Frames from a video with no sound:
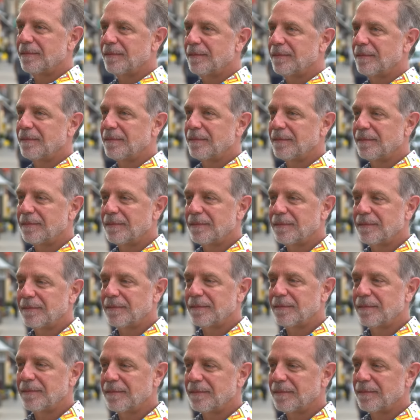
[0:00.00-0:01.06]

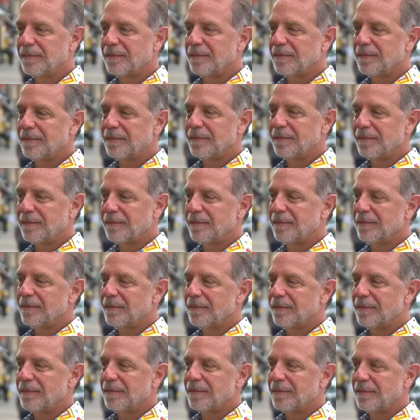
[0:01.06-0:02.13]

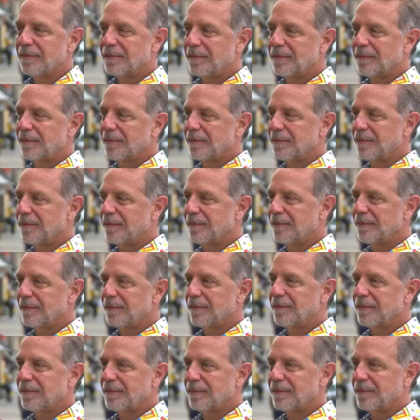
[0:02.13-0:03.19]

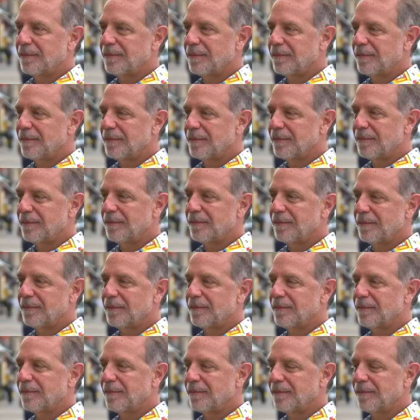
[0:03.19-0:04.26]

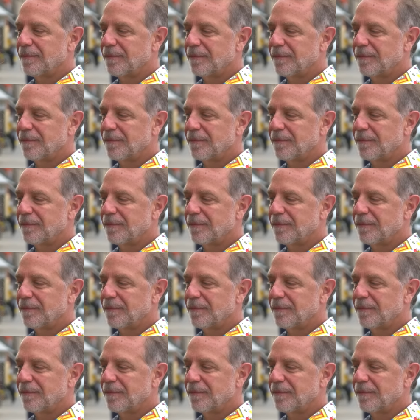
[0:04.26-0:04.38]
[no speech]